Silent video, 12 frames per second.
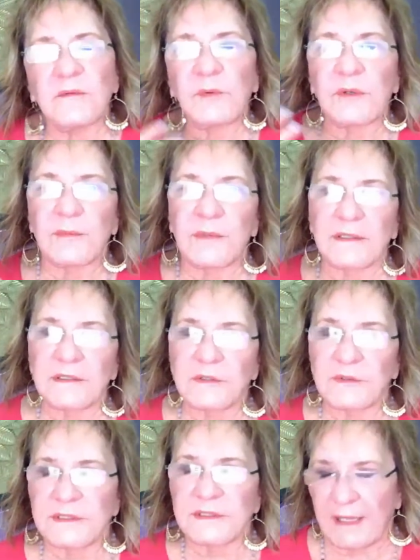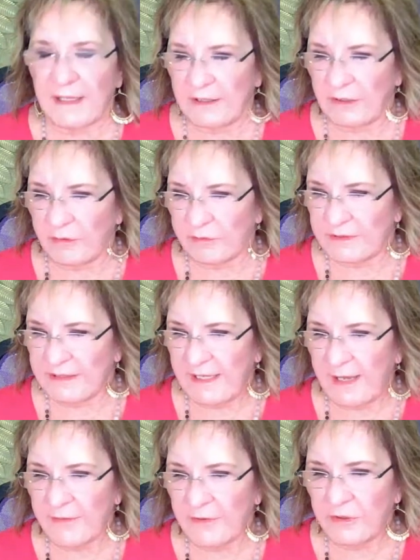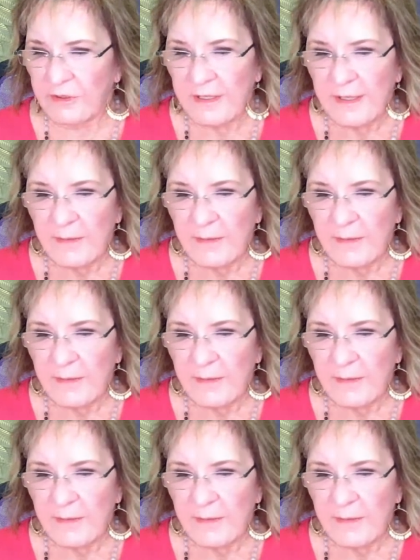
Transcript: We want to be able to do it, together.